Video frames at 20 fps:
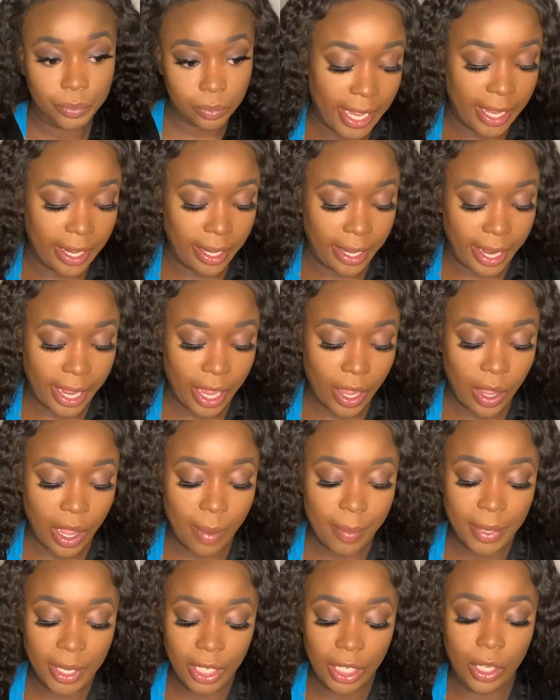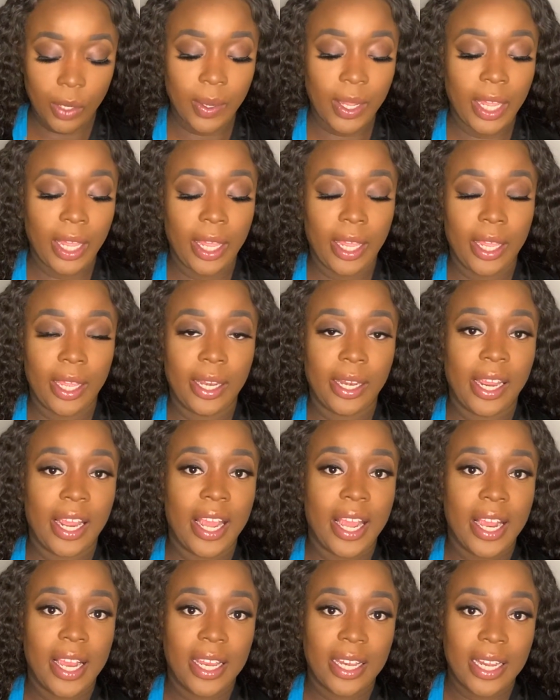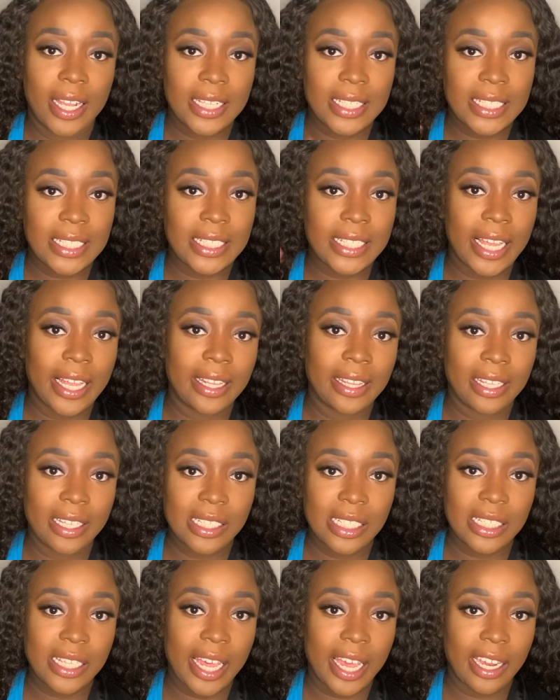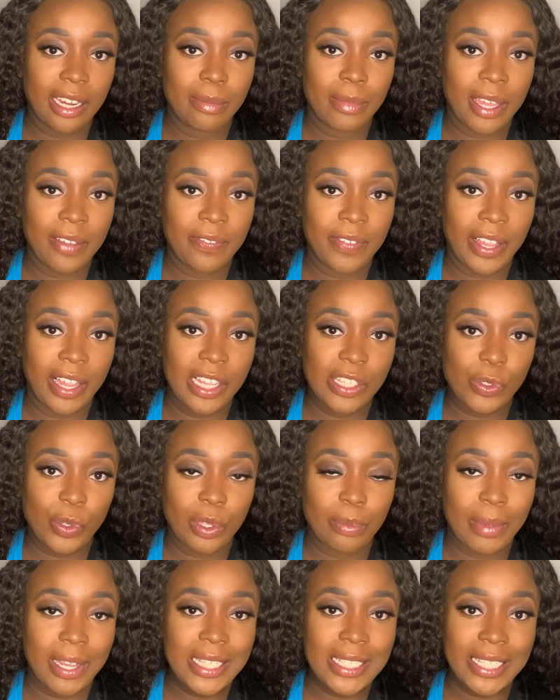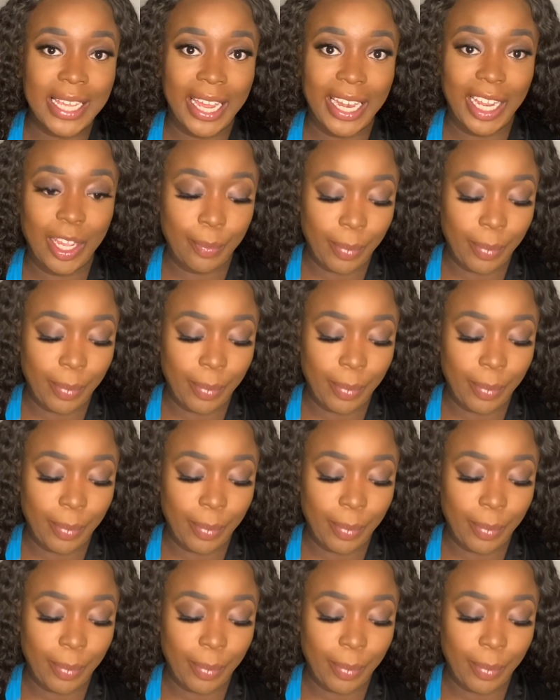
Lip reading: And now I'm gonna go ahead and set this side of my face with my setting